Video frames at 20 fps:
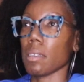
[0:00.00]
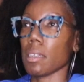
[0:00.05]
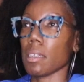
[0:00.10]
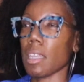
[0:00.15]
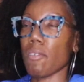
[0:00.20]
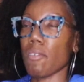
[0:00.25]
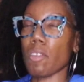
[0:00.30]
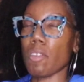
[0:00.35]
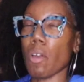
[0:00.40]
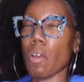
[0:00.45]

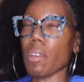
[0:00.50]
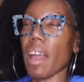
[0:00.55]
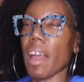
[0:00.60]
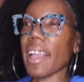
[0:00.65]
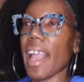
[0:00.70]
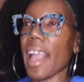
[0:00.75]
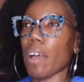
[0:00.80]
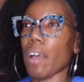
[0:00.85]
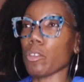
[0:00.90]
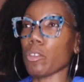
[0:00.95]
Even though I'm
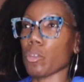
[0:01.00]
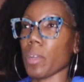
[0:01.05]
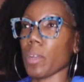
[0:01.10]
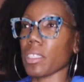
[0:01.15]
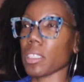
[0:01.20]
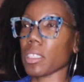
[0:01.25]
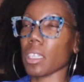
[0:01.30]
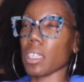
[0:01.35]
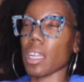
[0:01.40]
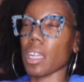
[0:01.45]
like
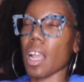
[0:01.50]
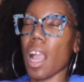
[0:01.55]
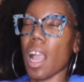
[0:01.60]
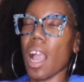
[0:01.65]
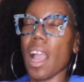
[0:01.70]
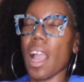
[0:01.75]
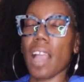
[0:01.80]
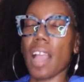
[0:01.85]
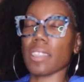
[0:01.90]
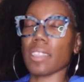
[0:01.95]
Elswit,
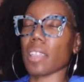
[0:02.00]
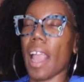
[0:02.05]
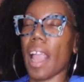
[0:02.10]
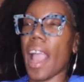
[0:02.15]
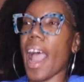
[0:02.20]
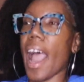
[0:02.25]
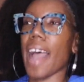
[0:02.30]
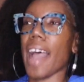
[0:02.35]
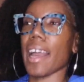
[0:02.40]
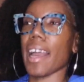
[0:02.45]
I,
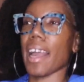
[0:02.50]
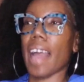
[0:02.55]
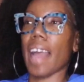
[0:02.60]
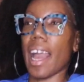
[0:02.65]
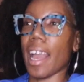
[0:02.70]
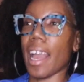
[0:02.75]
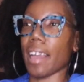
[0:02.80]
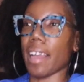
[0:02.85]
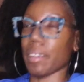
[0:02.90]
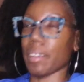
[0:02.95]

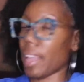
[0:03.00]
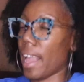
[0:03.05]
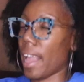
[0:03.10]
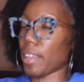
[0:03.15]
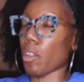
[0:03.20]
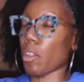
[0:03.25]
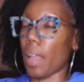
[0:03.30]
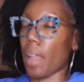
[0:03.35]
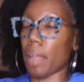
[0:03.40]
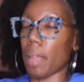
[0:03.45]
I,
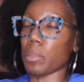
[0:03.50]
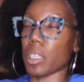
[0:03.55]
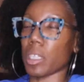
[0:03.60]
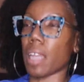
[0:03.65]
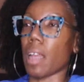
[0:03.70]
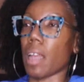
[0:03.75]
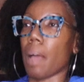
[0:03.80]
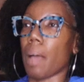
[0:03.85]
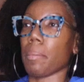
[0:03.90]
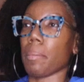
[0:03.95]
Ectoham,
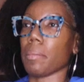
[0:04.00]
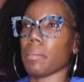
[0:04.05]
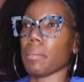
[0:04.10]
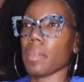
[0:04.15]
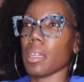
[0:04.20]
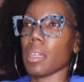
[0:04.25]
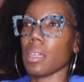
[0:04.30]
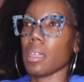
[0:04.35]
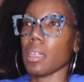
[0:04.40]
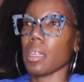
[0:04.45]
shut up.
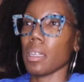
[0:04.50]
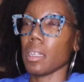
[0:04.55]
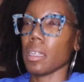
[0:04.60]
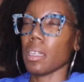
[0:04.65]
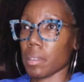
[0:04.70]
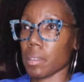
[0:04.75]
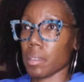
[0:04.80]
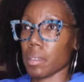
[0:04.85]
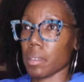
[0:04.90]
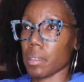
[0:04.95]

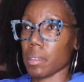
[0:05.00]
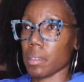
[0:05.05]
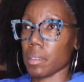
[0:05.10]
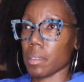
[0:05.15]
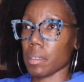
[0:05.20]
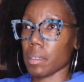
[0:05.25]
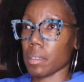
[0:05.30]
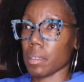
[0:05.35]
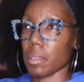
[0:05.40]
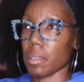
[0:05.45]
I'm not sure
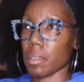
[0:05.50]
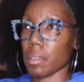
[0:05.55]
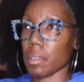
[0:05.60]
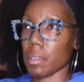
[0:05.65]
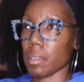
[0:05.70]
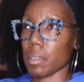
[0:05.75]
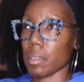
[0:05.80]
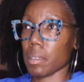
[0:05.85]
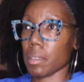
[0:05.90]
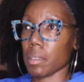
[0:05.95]
I can see
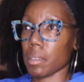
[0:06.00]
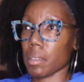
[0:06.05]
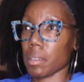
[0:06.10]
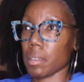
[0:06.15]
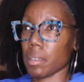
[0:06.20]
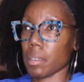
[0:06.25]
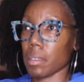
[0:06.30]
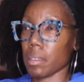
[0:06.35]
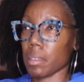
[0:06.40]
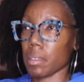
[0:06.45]
Edward's
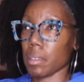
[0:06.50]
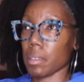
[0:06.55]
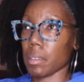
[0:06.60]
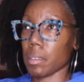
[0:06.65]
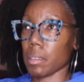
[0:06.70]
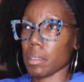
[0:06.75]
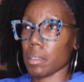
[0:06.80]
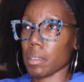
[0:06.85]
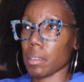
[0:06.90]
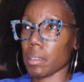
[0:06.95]
come.
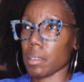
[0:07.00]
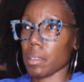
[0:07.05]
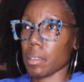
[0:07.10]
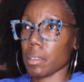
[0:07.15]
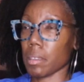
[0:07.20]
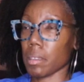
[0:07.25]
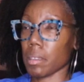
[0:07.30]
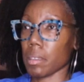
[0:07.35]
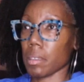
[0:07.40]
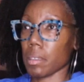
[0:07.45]

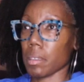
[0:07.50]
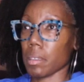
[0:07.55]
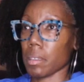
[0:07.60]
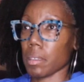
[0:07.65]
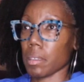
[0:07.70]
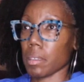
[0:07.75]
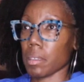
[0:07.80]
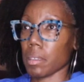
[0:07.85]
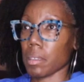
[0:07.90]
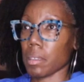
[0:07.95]
I'm
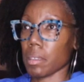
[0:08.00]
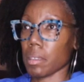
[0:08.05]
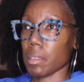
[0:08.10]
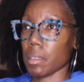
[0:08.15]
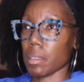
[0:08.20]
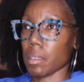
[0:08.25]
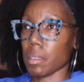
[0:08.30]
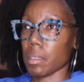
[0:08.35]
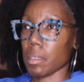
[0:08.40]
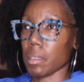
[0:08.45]
not sure
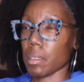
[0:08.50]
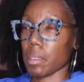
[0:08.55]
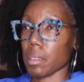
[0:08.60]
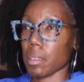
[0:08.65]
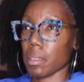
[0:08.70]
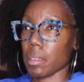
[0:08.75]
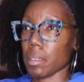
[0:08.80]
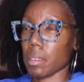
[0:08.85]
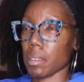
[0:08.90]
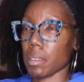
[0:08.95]
I can see
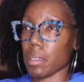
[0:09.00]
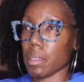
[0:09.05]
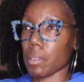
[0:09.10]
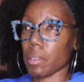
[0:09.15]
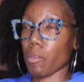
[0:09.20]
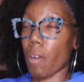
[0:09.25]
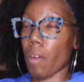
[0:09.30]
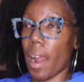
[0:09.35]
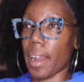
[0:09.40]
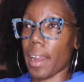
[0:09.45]
anyone.
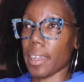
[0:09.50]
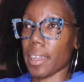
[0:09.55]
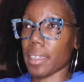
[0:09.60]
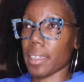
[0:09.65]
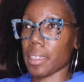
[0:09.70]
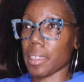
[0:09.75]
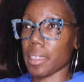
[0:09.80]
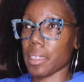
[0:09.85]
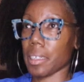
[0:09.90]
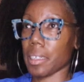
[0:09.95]
Right.
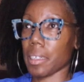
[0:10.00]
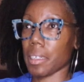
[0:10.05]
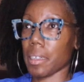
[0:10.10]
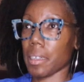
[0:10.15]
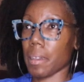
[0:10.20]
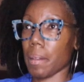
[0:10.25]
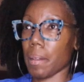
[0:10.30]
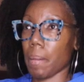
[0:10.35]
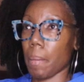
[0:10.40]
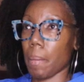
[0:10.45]
He
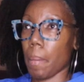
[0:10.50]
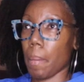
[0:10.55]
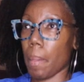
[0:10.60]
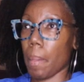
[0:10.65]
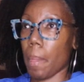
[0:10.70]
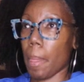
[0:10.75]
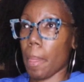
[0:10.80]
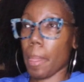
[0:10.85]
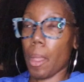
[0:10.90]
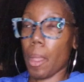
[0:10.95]
will be here.
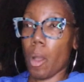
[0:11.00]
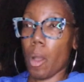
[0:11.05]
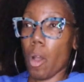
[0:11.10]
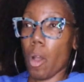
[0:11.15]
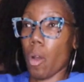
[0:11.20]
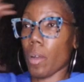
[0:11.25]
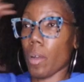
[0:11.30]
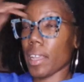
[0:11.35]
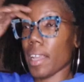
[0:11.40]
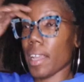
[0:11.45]

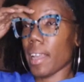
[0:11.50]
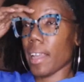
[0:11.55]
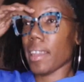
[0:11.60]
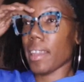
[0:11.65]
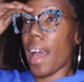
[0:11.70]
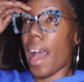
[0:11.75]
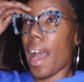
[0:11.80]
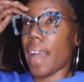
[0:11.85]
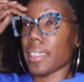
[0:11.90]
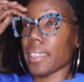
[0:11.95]
No, he is
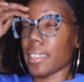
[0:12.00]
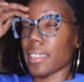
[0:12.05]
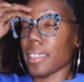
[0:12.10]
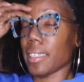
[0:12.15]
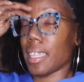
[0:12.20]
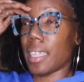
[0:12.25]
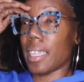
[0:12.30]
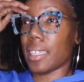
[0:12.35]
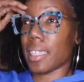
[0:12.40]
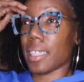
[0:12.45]
not.
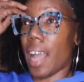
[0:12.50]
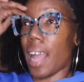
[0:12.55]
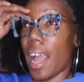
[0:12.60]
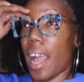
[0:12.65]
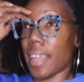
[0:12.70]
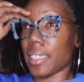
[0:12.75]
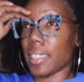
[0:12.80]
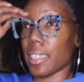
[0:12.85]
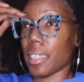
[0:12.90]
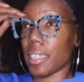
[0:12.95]
He's
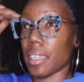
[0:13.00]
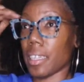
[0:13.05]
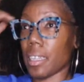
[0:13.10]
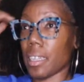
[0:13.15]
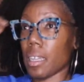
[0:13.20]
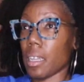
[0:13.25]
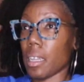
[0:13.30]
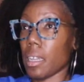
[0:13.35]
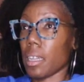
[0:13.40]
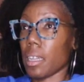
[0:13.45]
not.
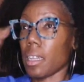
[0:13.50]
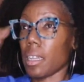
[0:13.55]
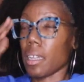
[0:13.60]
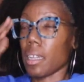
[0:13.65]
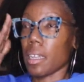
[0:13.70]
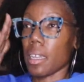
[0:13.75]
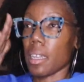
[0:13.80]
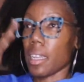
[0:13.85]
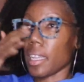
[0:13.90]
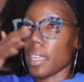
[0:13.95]

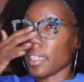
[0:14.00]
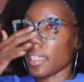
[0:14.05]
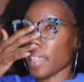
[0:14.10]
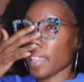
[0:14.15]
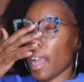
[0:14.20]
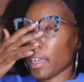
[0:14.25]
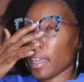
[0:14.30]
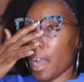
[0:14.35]
He's not